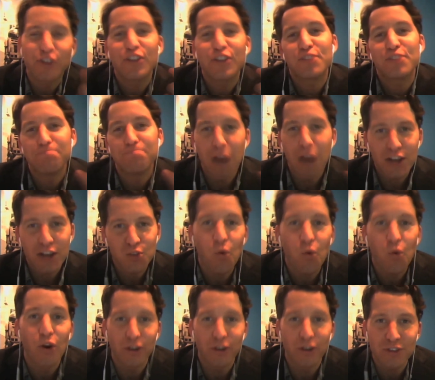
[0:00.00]
There's these
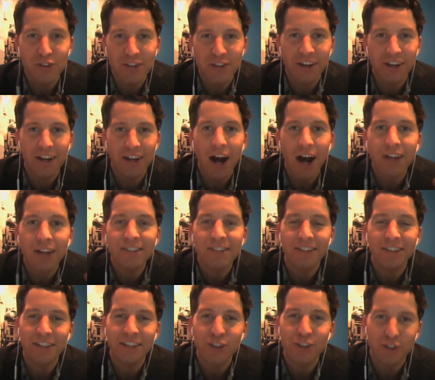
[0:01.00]
buzzwords that are
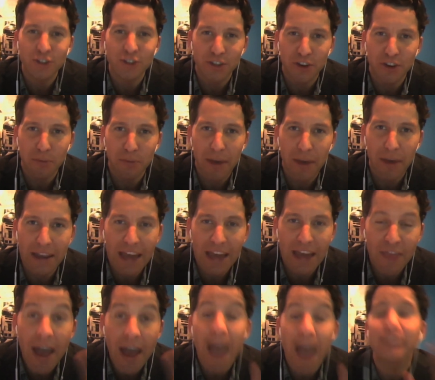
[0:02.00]
constantly used in the debate,
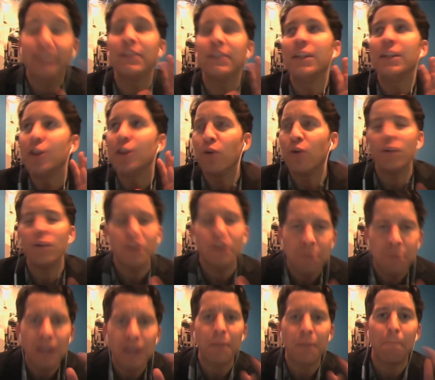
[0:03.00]
and that I
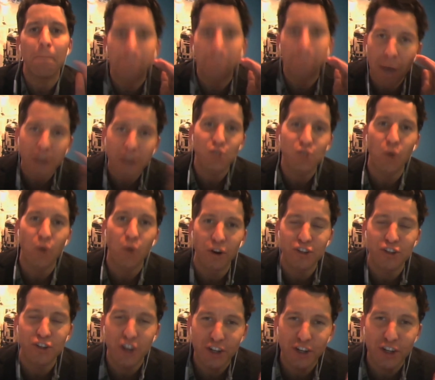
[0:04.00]
literally mean
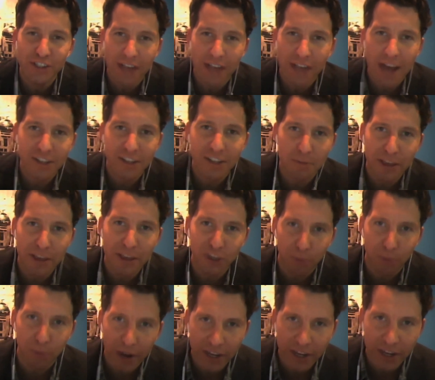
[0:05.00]
buzzwords. They're designed to make
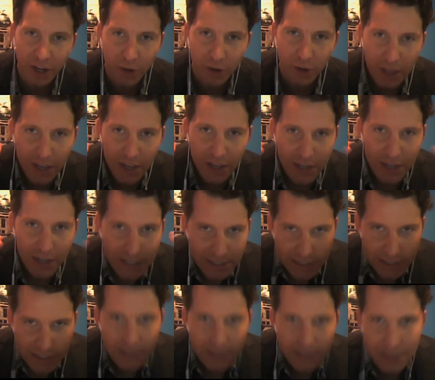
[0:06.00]
your brain go,
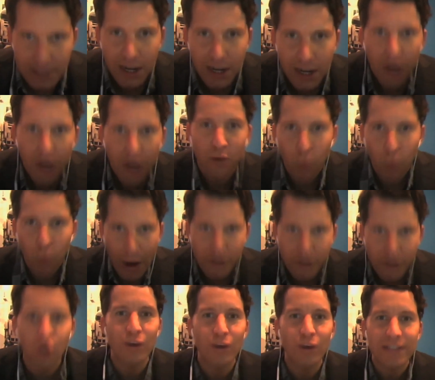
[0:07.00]
zzz, you know, and
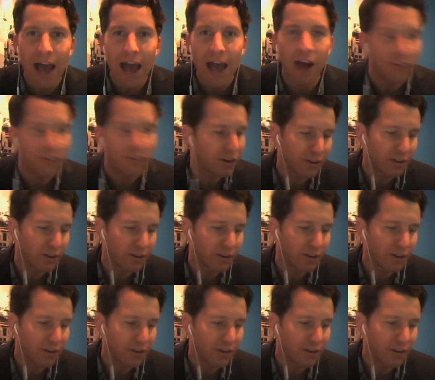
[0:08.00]
white noise out.